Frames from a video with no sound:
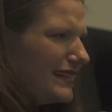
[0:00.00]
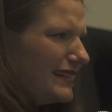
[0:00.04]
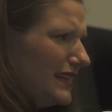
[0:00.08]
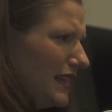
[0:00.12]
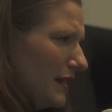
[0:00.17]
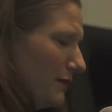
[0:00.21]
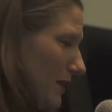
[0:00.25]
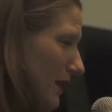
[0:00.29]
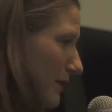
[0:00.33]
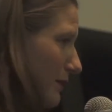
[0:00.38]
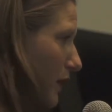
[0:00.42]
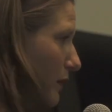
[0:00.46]

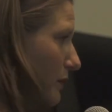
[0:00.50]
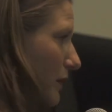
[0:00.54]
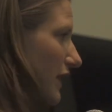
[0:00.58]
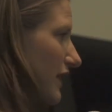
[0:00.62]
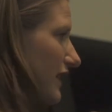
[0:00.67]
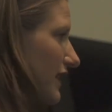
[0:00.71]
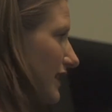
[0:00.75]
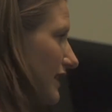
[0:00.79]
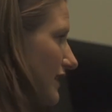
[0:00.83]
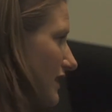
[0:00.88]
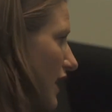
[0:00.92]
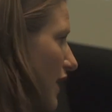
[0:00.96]
some email
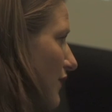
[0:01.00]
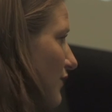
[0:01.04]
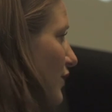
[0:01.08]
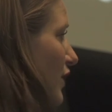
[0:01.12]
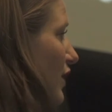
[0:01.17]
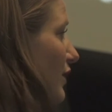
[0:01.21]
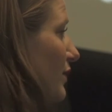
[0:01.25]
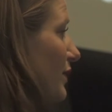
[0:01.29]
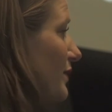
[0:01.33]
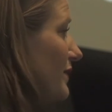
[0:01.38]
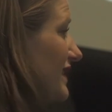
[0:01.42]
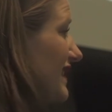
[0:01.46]
marketing
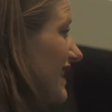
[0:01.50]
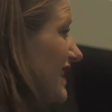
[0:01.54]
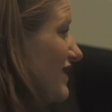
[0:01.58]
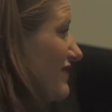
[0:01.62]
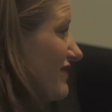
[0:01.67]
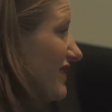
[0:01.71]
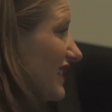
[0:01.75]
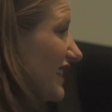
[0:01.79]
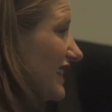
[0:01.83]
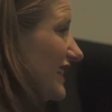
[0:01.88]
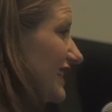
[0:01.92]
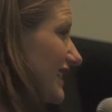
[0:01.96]
software, we would
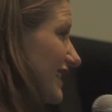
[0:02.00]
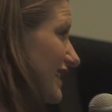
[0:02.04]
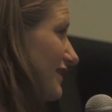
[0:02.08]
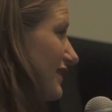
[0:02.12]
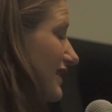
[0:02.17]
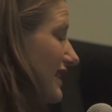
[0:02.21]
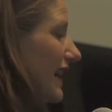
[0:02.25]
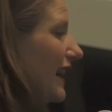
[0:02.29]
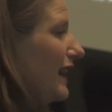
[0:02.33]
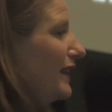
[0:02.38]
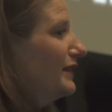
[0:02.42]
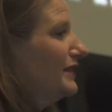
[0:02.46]
send release
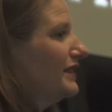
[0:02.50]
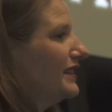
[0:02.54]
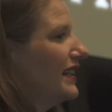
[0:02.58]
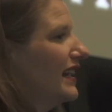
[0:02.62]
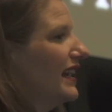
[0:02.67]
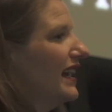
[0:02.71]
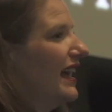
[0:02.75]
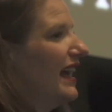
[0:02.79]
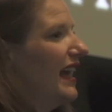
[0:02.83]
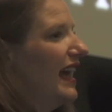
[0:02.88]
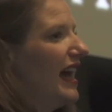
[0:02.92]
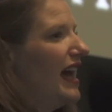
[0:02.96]
notes out,
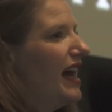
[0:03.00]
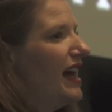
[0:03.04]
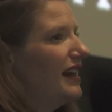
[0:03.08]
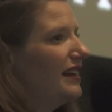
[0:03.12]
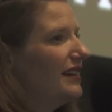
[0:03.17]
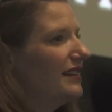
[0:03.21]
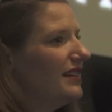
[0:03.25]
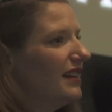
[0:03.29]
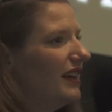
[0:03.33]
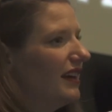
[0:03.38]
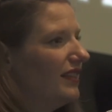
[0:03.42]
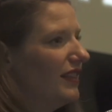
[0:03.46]

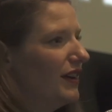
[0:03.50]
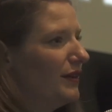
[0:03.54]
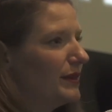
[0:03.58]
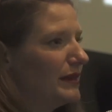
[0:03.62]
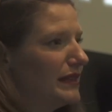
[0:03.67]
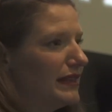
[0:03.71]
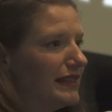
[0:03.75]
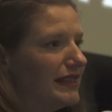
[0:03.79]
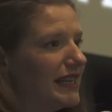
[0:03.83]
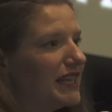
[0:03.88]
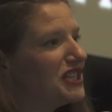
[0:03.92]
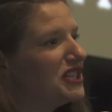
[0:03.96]
and there
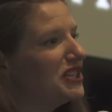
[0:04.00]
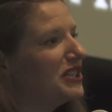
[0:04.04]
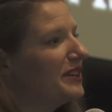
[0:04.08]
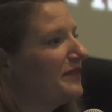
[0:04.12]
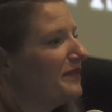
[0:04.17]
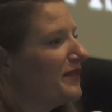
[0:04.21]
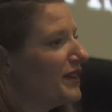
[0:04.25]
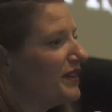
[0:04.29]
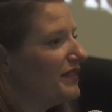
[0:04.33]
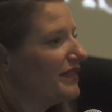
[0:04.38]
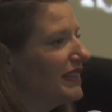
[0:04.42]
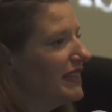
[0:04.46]
was a section
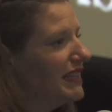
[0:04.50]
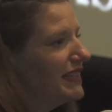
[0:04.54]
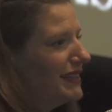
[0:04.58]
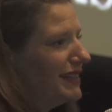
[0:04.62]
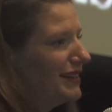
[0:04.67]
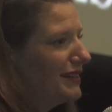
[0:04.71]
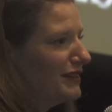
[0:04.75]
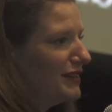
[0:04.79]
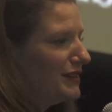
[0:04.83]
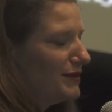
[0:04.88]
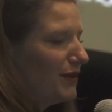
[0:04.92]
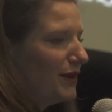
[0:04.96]
of the release
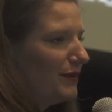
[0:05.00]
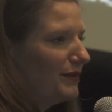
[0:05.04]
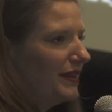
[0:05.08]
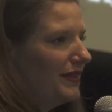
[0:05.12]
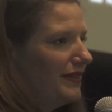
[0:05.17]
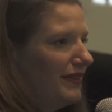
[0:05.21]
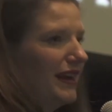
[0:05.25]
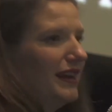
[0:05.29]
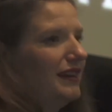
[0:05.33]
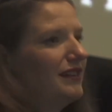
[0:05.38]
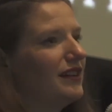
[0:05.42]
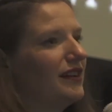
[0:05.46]
notes where we
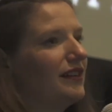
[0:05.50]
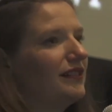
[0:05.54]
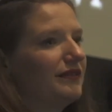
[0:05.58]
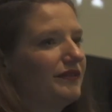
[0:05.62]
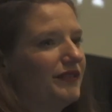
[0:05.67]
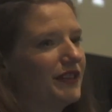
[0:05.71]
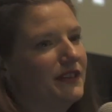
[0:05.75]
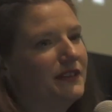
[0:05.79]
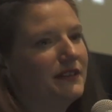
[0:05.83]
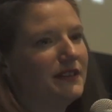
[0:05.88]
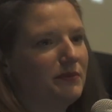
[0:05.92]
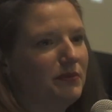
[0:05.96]
thanked all
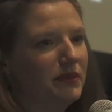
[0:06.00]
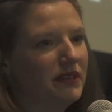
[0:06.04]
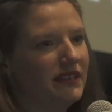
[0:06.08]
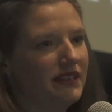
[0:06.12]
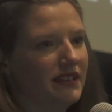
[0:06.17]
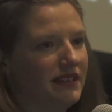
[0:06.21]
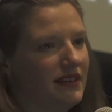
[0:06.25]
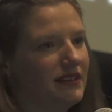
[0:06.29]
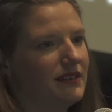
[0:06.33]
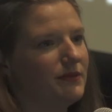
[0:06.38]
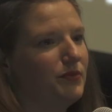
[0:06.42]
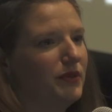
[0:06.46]
of the
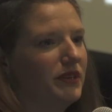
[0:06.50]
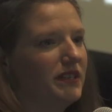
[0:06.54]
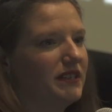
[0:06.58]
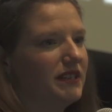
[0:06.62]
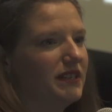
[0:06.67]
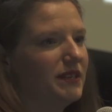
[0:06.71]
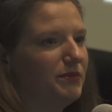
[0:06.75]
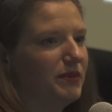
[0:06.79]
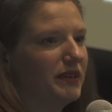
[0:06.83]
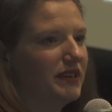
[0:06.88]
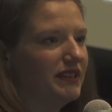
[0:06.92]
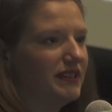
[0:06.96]
usability test
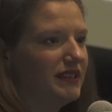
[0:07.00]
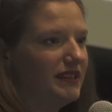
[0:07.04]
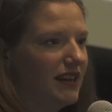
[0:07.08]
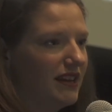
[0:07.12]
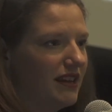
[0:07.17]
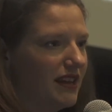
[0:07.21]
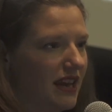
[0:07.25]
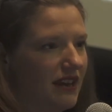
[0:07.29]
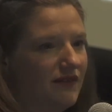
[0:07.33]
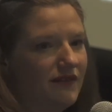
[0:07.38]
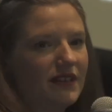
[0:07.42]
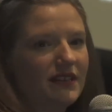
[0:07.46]
participants
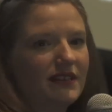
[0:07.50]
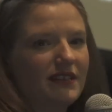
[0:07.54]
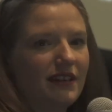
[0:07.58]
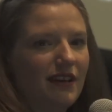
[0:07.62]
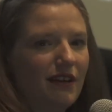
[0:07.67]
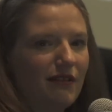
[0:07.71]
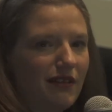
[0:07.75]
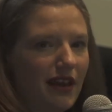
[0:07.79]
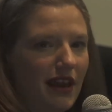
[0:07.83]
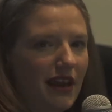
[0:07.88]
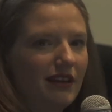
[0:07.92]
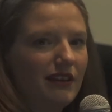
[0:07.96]
that gave us
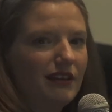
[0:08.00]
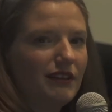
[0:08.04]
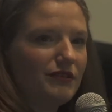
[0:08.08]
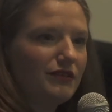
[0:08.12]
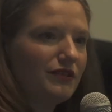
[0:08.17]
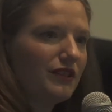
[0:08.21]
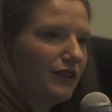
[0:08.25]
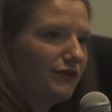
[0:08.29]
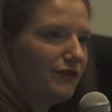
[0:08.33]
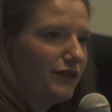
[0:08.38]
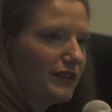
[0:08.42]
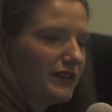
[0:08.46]
the okay to
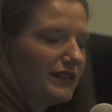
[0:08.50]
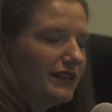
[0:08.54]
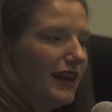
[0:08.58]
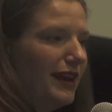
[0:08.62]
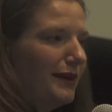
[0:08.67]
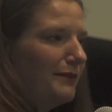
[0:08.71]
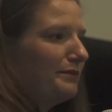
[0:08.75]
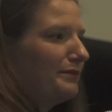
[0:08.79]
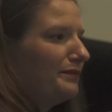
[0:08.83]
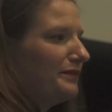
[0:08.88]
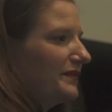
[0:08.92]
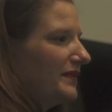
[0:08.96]
use their first
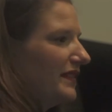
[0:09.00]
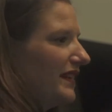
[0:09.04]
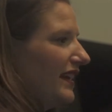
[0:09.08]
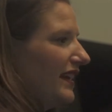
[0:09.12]
name.